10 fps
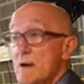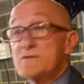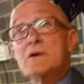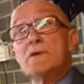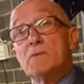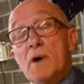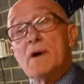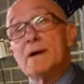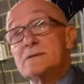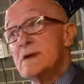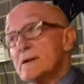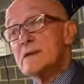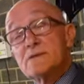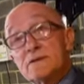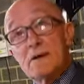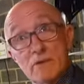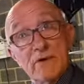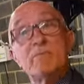I'll tell you what, when I say this, I don't want to